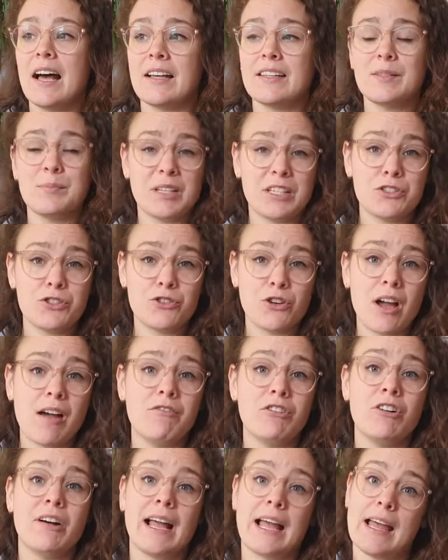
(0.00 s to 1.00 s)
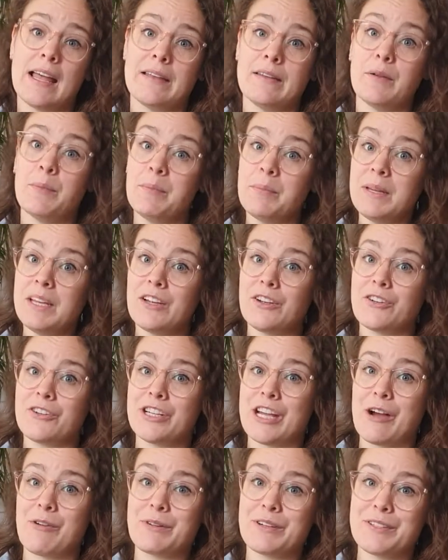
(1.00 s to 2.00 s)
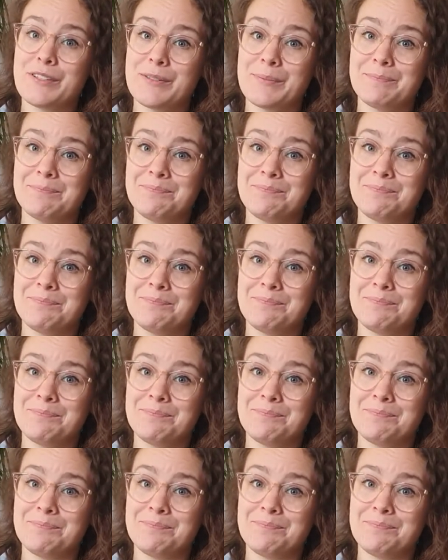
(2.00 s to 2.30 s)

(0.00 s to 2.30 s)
space travel, and meteor showers.